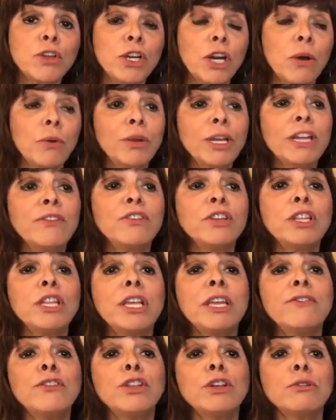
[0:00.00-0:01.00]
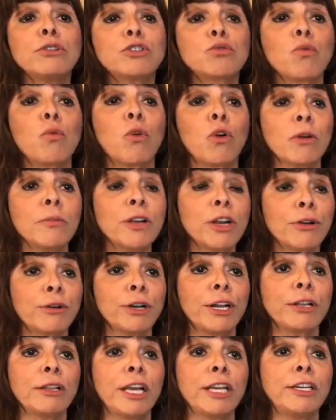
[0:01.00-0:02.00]
You know, even though it's warm here
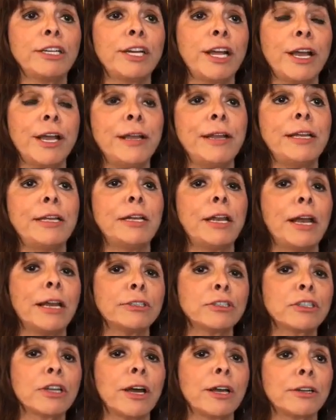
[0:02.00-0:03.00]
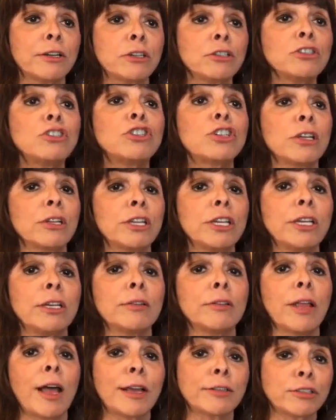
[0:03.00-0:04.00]
in LA today, it has gotten chilly.
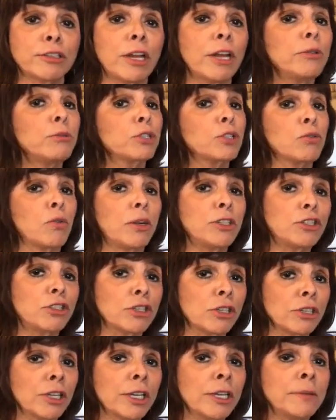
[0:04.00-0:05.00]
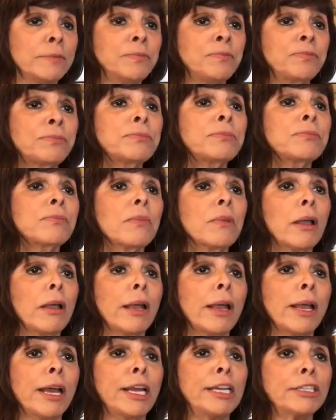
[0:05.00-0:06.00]
Last night it was quite chilly.
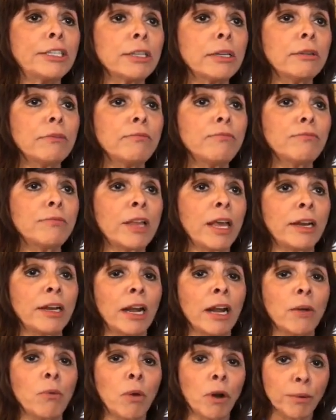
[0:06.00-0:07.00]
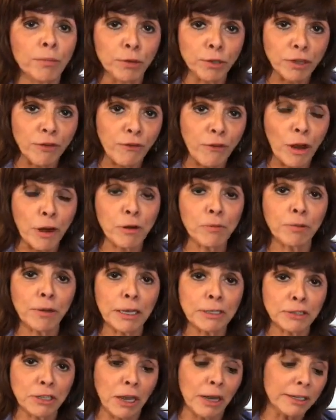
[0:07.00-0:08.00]
And then I want to put the
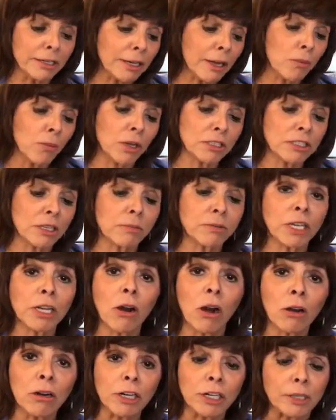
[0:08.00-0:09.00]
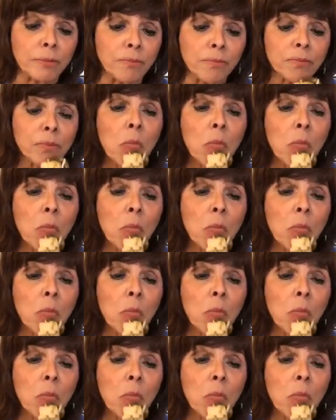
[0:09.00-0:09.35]
fireplace on and I want something hearty.